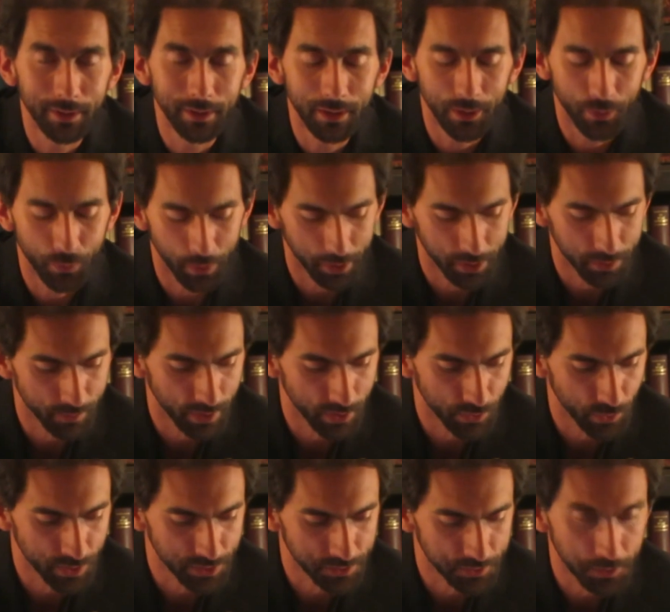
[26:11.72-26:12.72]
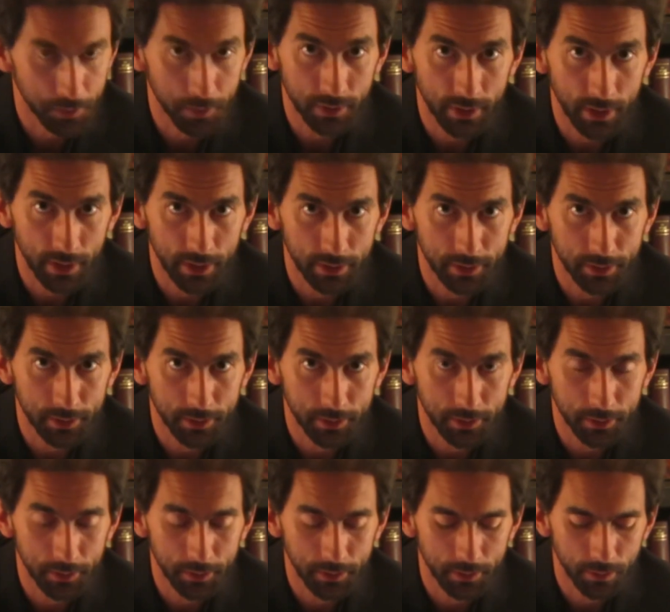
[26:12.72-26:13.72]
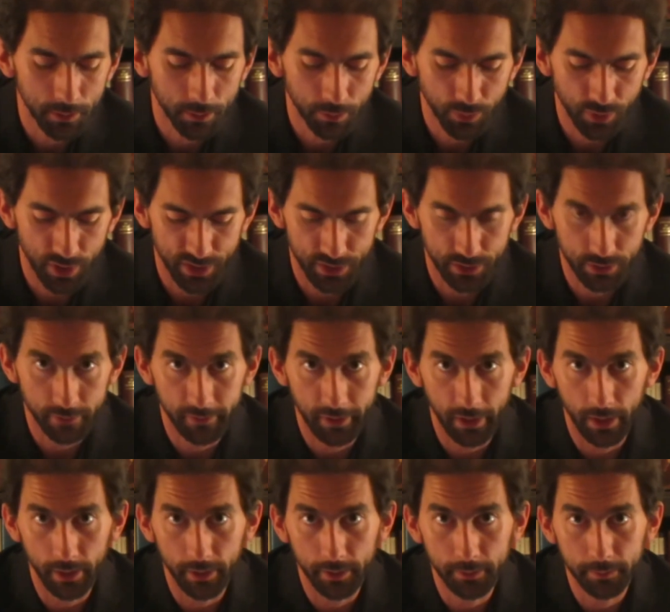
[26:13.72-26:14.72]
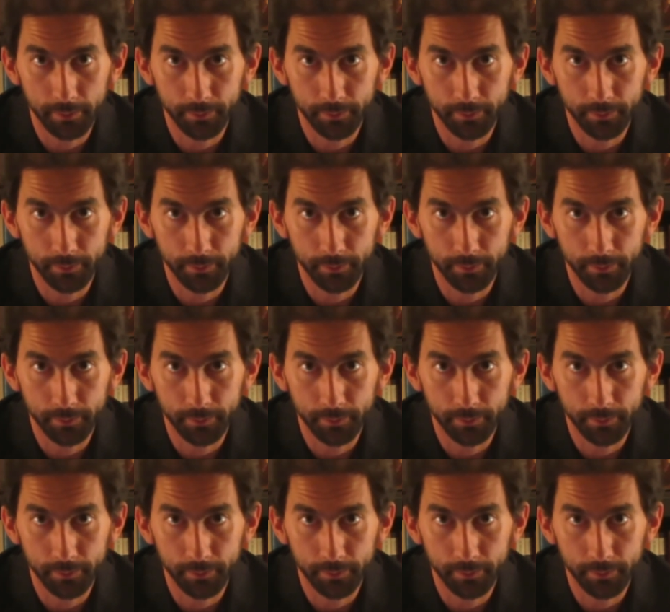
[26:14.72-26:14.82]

And what are the main ways of doing that? Presence of God,